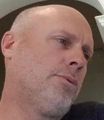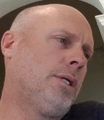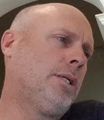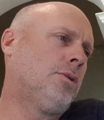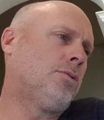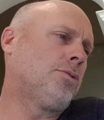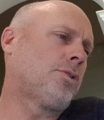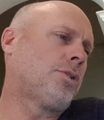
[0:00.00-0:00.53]

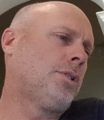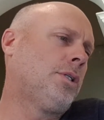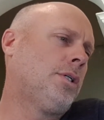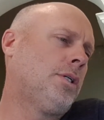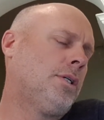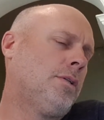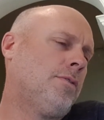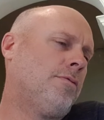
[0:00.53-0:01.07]
relaunched.
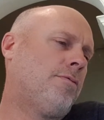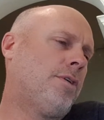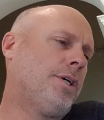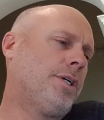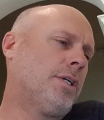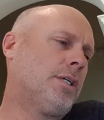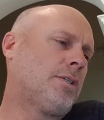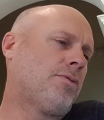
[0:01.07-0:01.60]

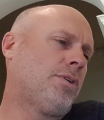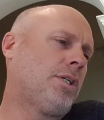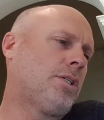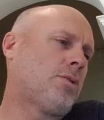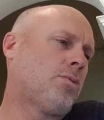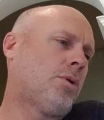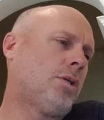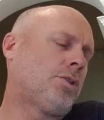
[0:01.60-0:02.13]
Very nice
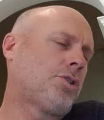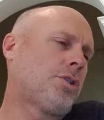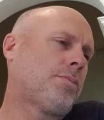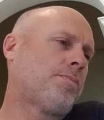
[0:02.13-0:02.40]
finished watch,